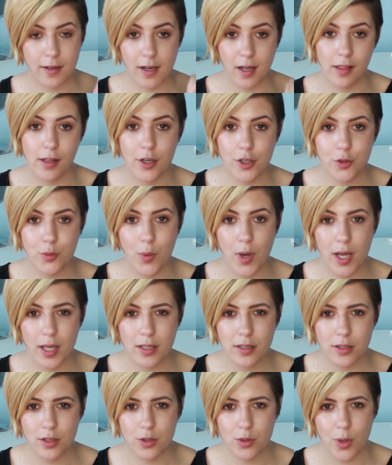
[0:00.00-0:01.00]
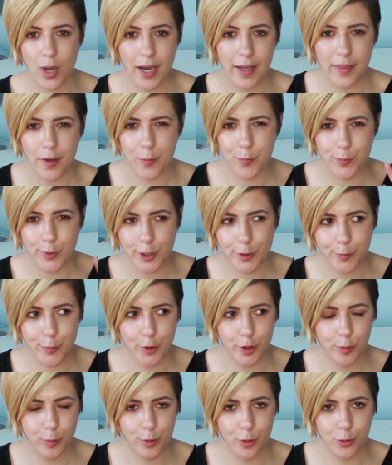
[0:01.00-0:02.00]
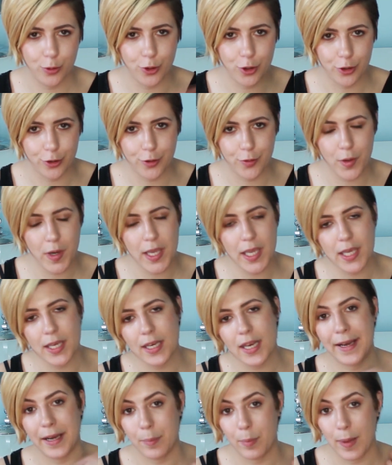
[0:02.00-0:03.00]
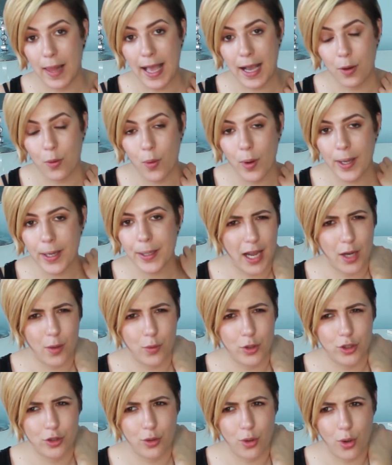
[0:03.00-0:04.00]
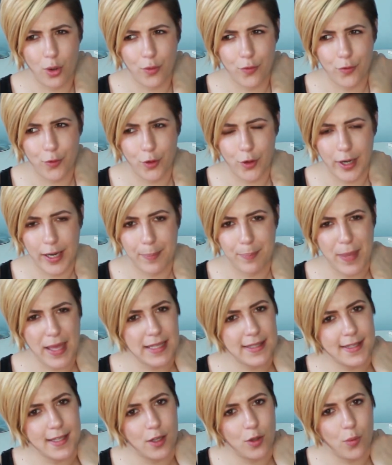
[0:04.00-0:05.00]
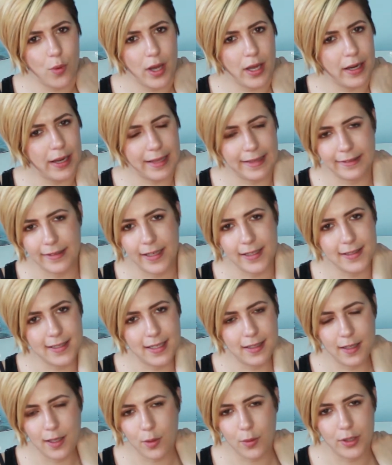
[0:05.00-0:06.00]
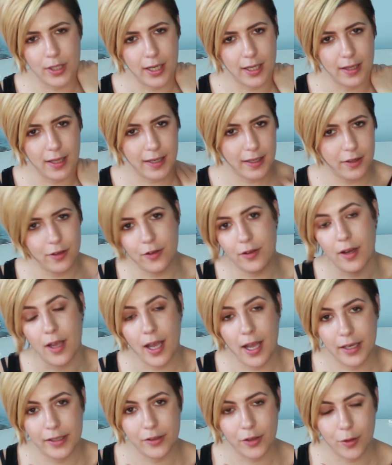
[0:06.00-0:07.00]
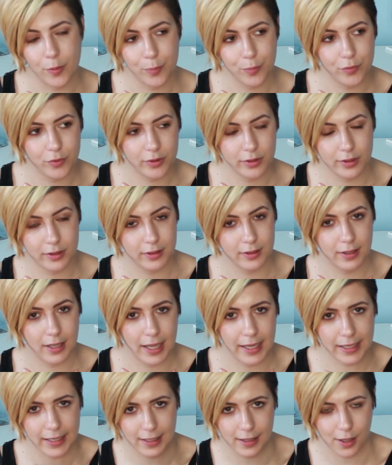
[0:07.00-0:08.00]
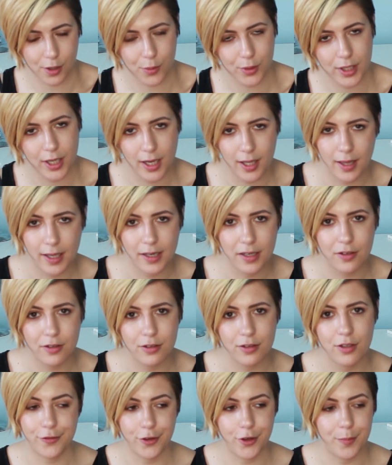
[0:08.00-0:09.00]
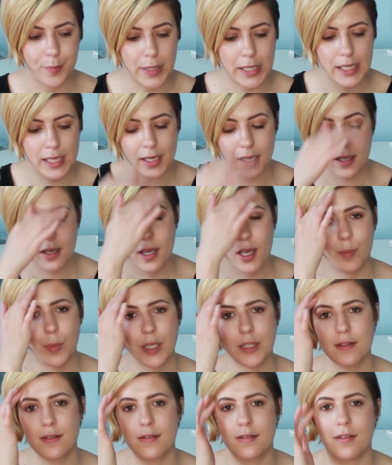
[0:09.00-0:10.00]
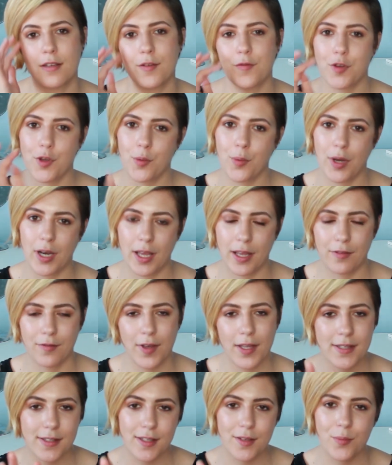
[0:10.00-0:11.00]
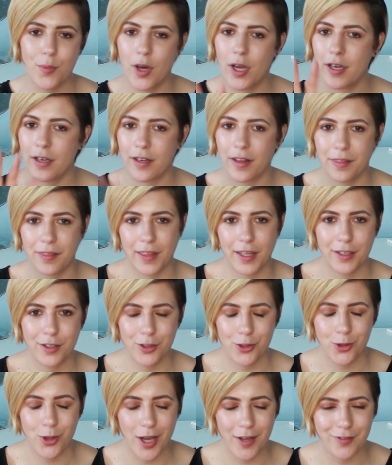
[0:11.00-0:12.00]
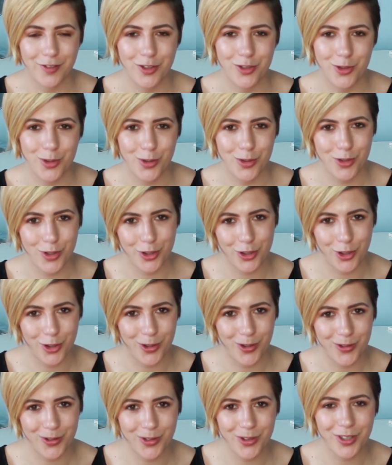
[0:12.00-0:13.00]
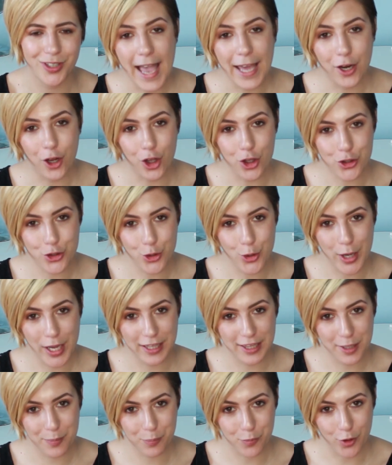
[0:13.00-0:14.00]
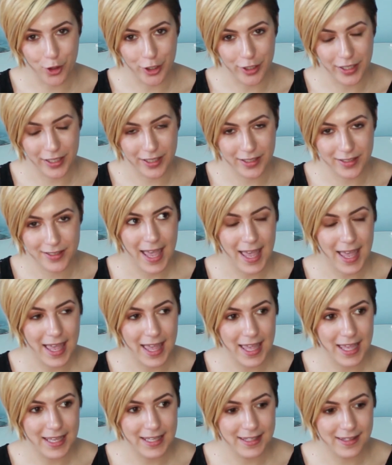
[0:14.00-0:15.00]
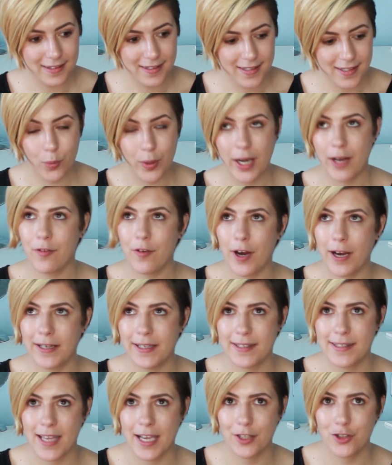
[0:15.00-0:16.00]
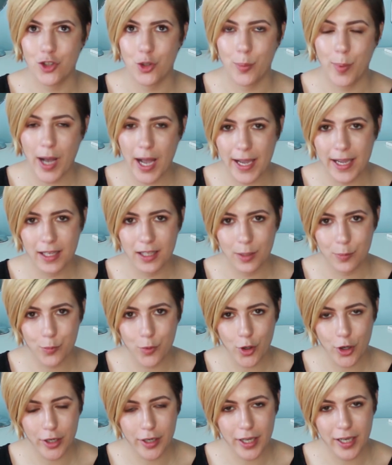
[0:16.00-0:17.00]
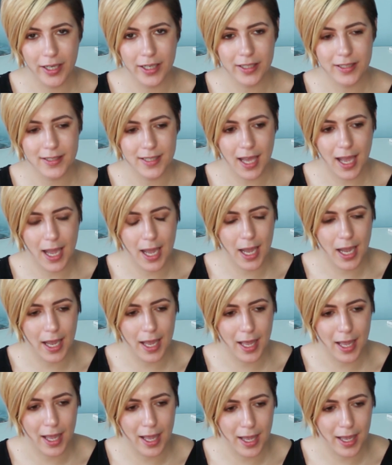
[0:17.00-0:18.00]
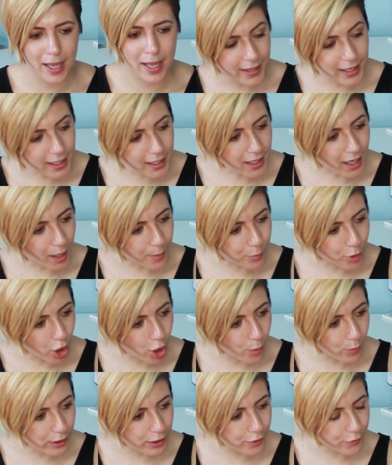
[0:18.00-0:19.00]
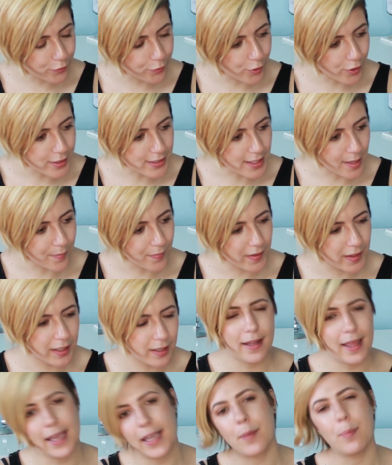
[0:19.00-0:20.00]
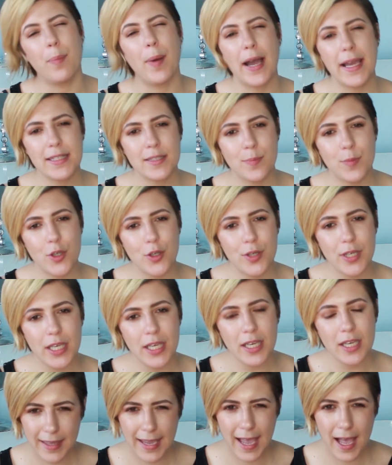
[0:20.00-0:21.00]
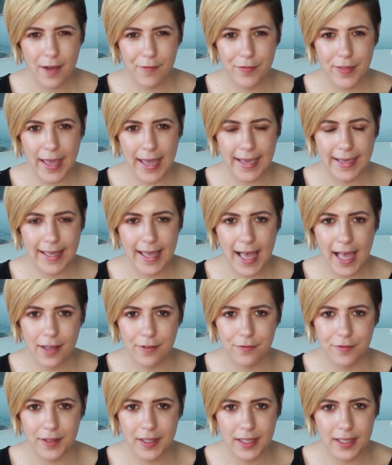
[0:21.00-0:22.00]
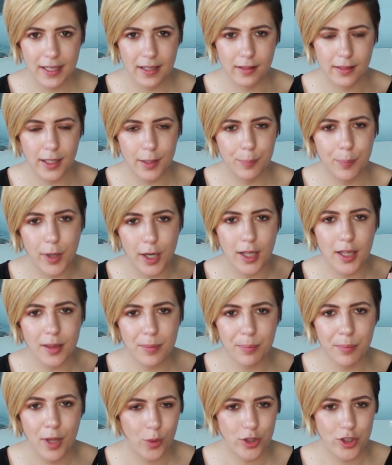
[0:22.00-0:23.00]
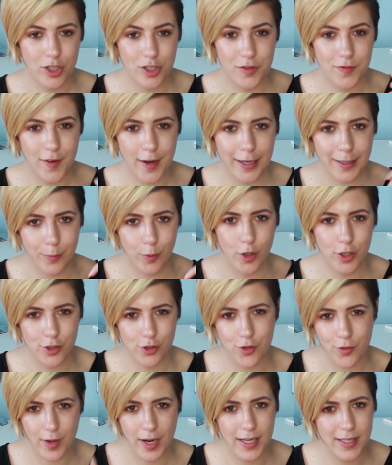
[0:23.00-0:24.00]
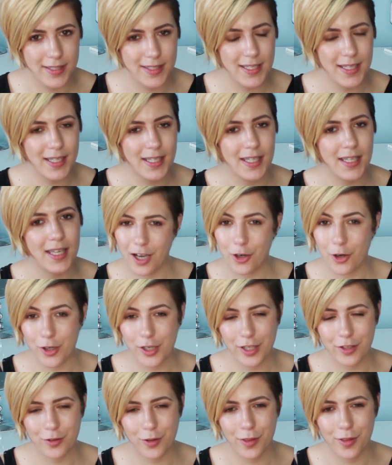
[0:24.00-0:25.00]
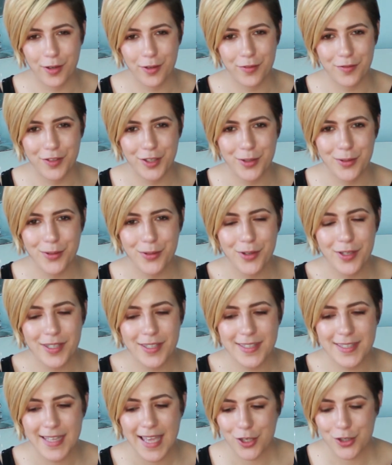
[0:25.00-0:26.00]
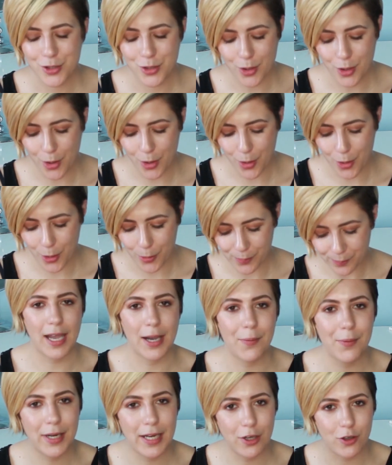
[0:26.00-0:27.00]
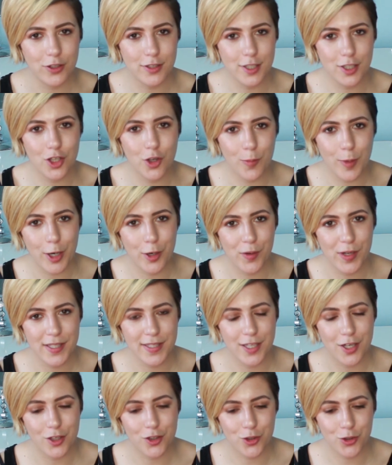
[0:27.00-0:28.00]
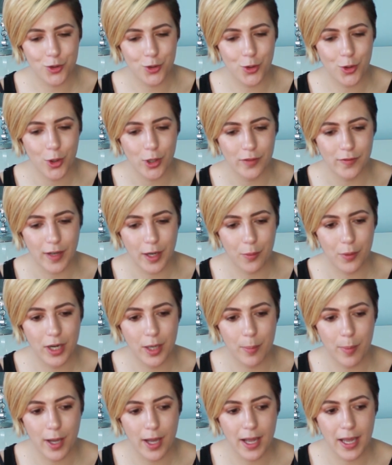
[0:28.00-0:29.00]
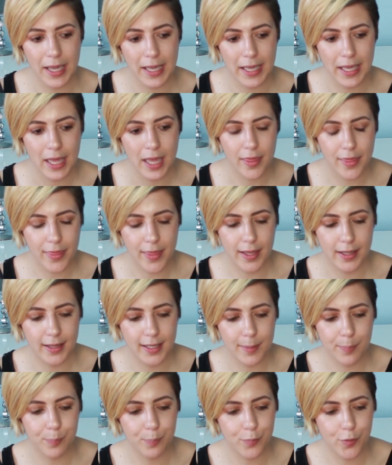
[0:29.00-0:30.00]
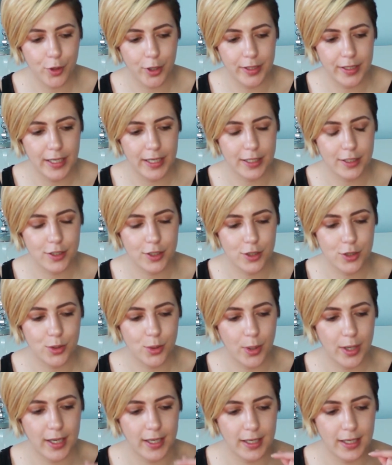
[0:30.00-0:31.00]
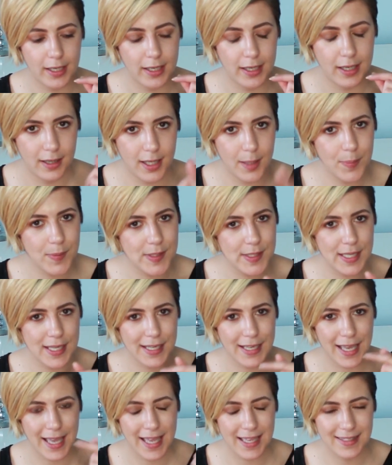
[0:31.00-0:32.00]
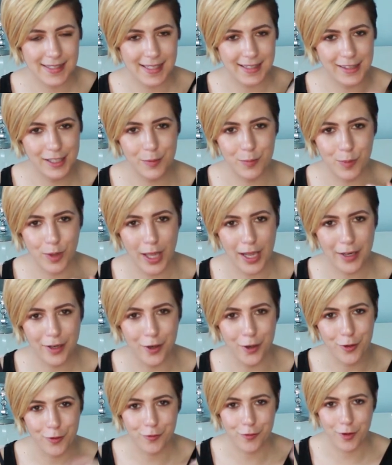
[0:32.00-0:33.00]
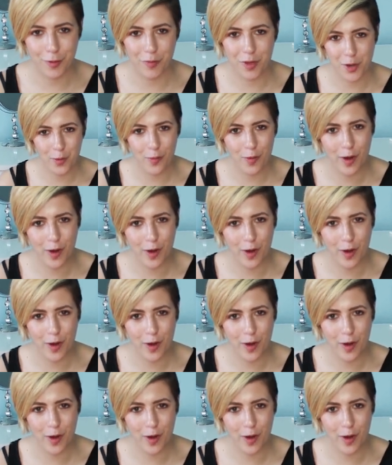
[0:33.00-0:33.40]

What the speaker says: colored ones, so either purple, blue or green, and a black one. I would go for a pencil one and not a liquid eyeliner. I don't like a liquid eyeliner for me, but if you want to invest in one, then you have to choose on your own. And also a lip product. And whenever I decide to buy a lip product, I think I'm going for something like Bite Beauty. They have the Agave lip balm, which is very moisturizing according to the reviews. So I want to continue my research to know if I want to buy the lip products, so a lipstick and a lip liner from their